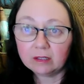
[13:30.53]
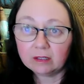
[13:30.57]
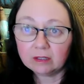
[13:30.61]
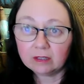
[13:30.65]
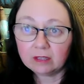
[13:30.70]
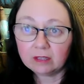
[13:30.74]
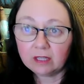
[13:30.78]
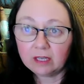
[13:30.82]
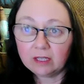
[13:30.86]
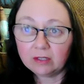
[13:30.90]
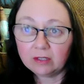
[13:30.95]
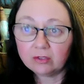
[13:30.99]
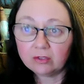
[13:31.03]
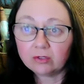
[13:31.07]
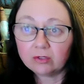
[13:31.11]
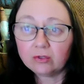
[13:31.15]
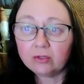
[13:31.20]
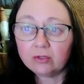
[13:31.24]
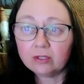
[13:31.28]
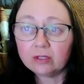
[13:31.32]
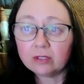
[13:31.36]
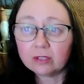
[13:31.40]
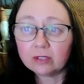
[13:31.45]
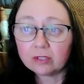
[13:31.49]
linked to
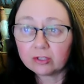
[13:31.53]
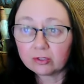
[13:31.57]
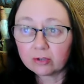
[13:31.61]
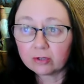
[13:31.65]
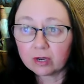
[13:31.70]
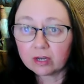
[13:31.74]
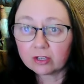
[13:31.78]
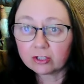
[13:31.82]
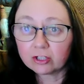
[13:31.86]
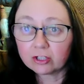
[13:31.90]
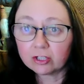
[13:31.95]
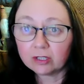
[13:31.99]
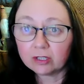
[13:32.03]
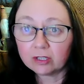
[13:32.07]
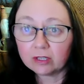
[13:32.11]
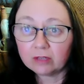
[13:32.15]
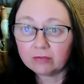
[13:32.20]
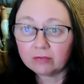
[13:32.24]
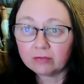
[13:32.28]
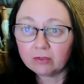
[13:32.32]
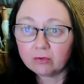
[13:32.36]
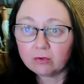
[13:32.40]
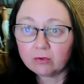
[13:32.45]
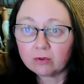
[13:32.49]
the destruction
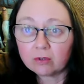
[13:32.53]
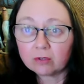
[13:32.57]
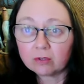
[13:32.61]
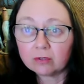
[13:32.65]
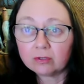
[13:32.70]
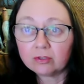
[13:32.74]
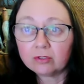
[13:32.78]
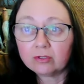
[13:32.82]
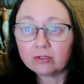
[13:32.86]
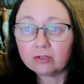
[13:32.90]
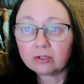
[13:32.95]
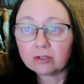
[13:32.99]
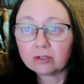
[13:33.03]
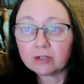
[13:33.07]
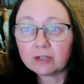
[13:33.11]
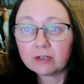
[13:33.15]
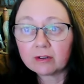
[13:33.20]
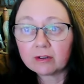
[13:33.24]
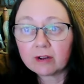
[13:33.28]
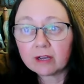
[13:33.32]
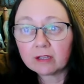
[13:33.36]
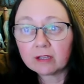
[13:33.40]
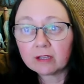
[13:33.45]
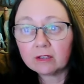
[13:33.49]
of the world during
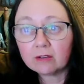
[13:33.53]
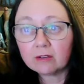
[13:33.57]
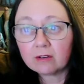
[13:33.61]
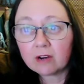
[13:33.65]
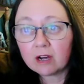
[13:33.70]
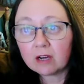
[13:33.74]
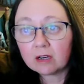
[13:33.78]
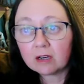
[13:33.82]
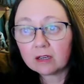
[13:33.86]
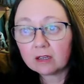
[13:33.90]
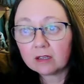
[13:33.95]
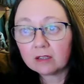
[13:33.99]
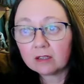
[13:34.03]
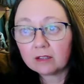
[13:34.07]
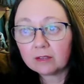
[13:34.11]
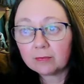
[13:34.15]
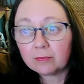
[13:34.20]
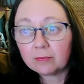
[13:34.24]
Ragnarok.